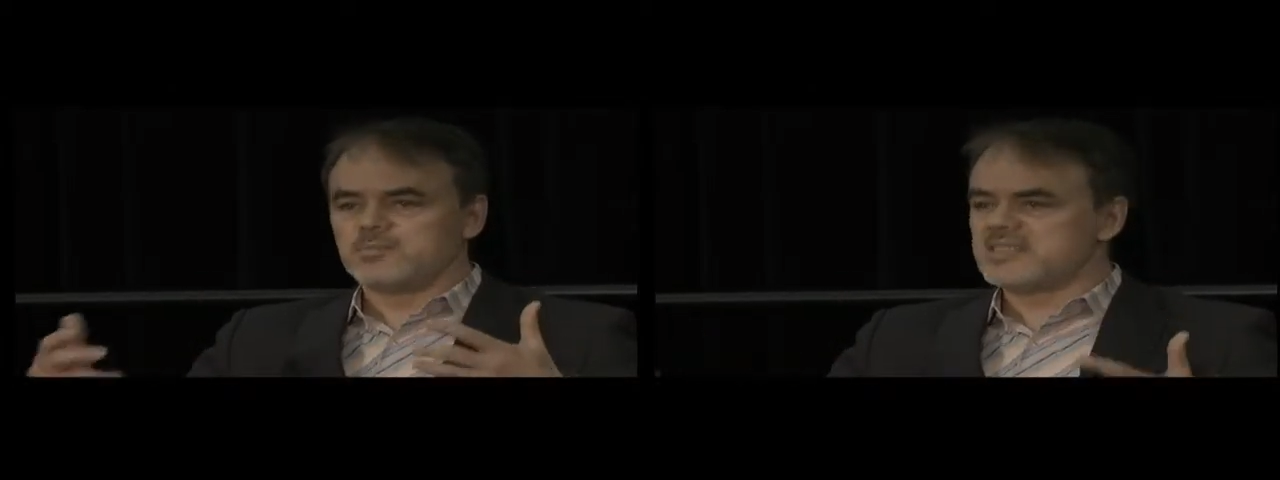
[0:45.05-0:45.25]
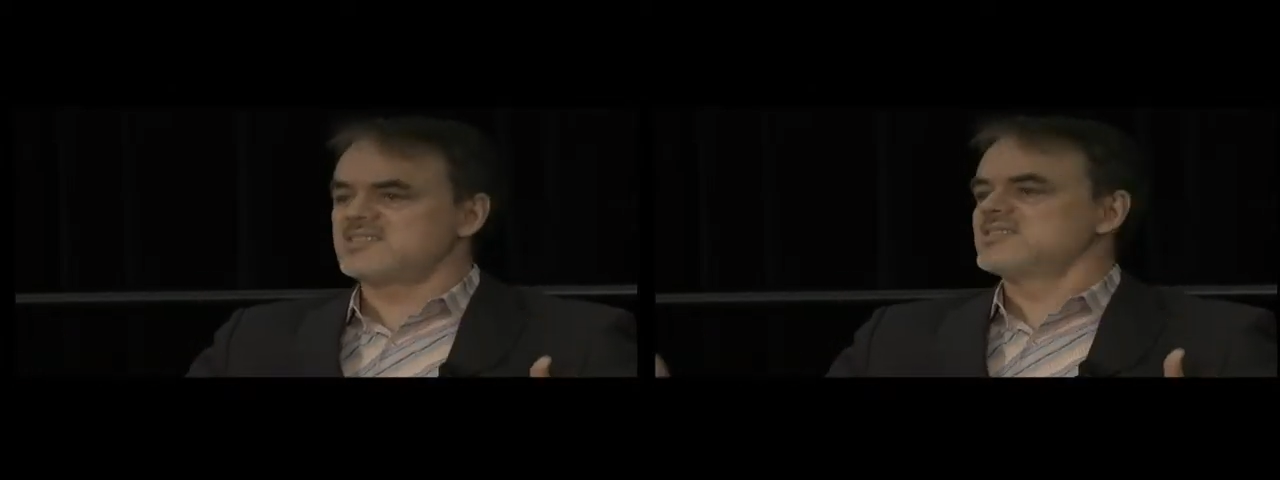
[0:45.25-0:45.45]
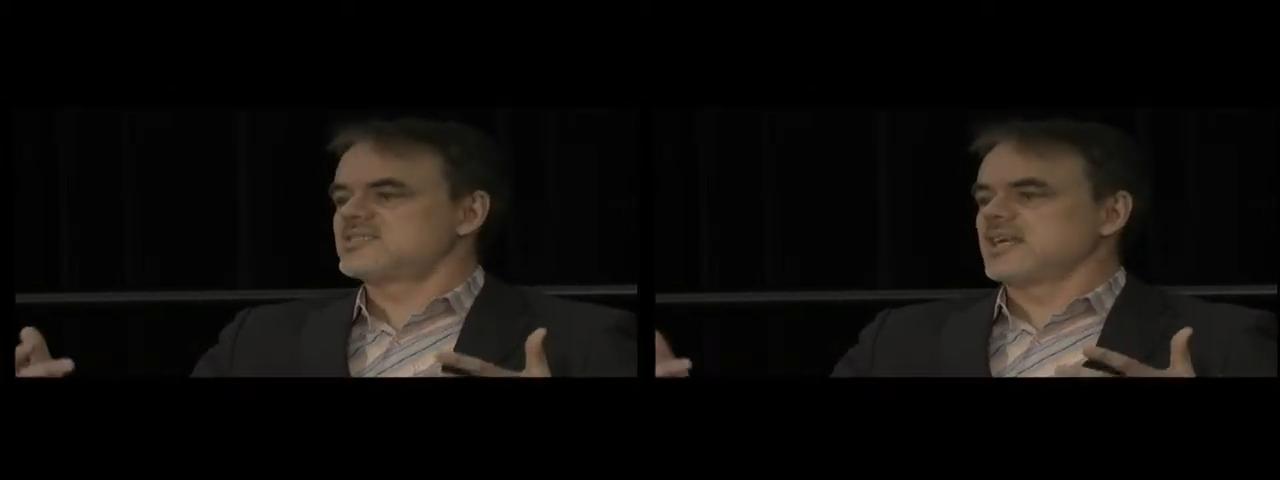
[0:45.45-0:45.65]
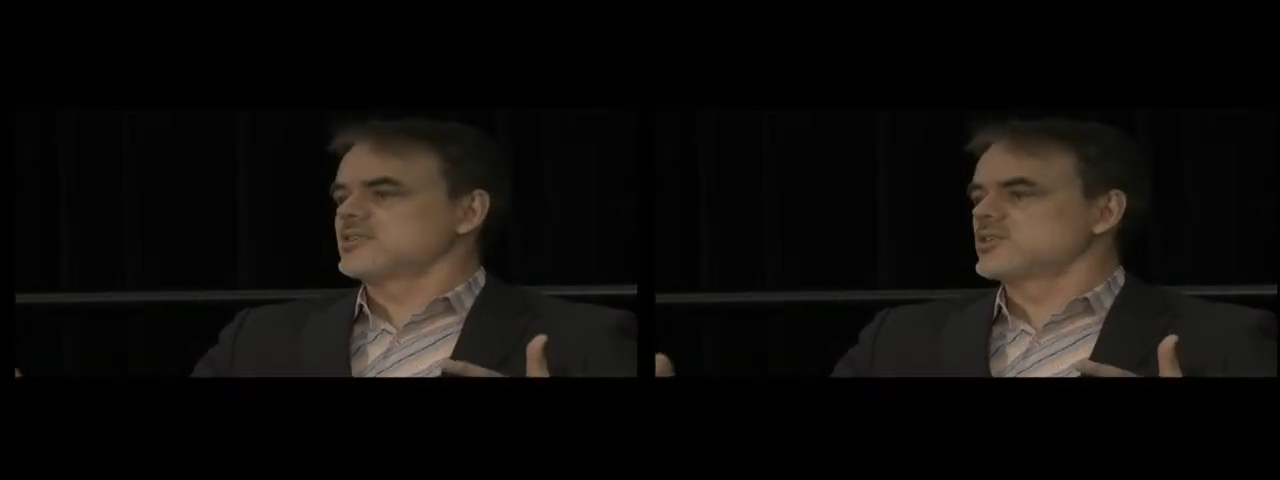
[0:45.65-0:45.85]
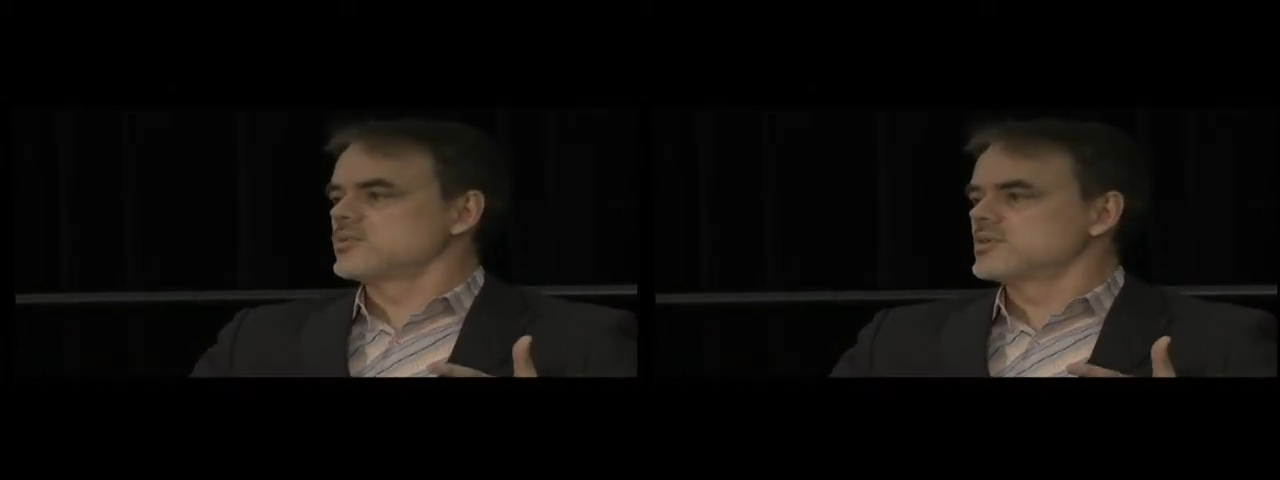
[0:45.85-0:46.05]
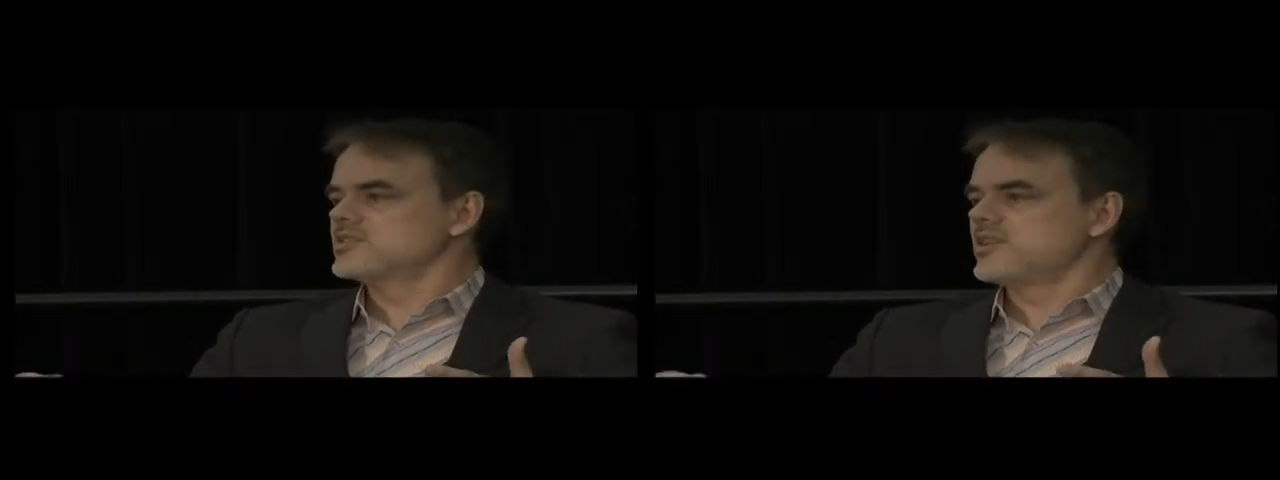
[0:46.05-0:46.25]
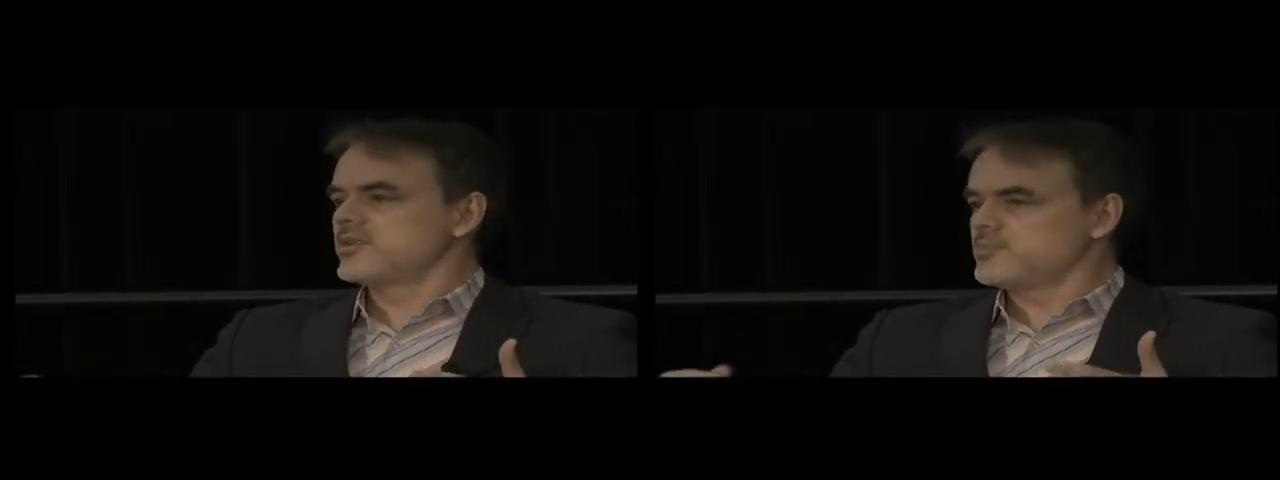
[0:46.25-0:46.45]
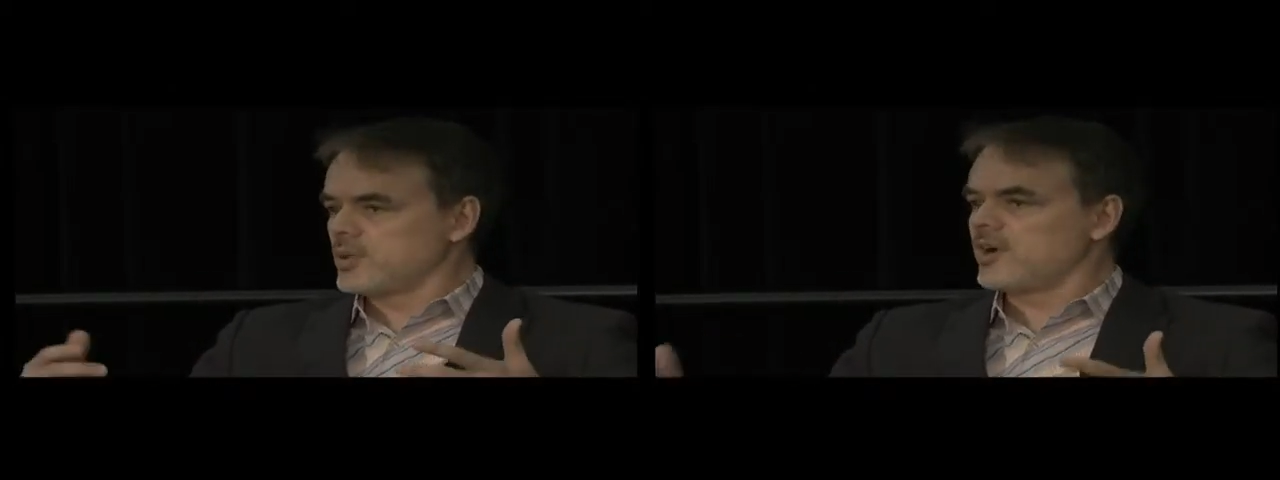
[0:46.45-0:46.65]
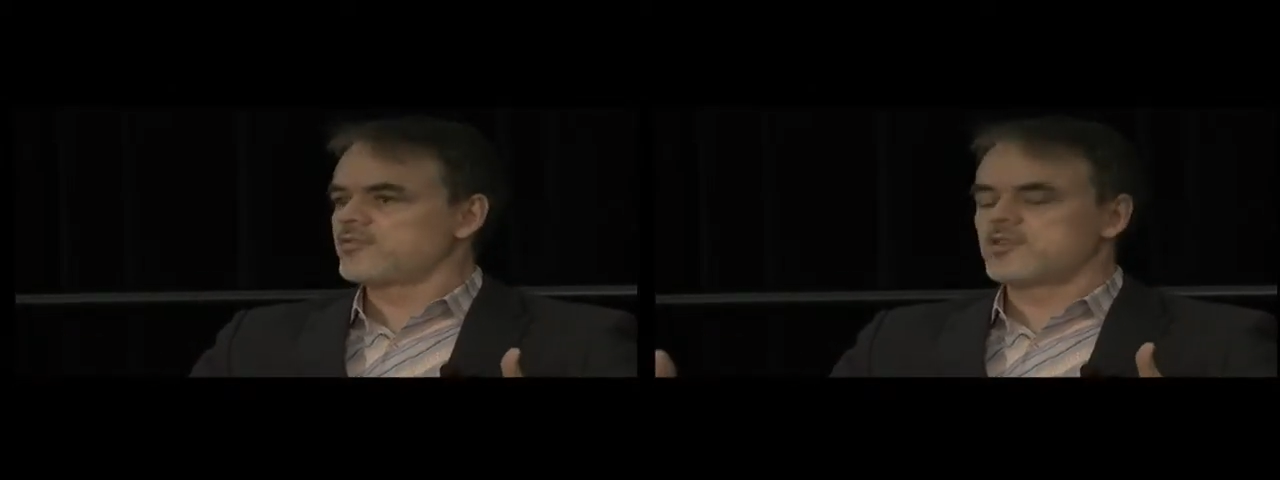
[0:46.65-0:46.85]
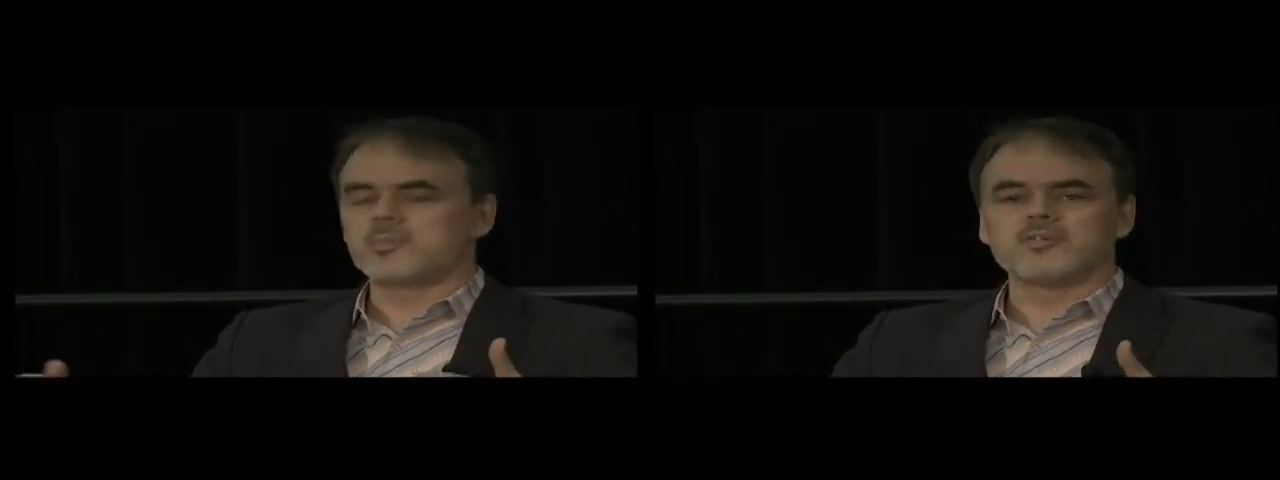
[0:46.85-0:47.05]
business sector was very
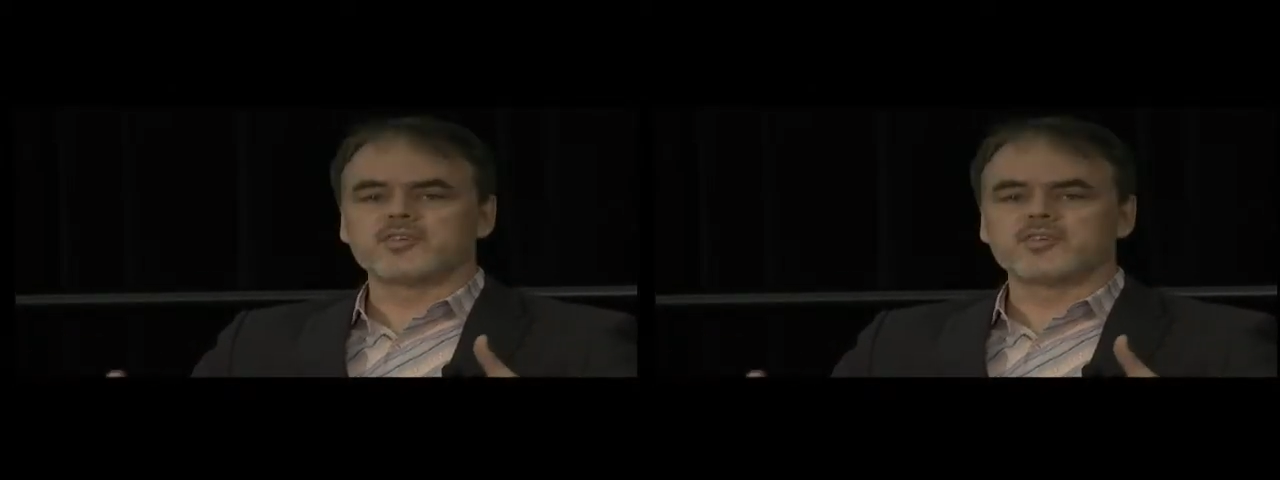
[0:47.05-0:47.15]
profitable,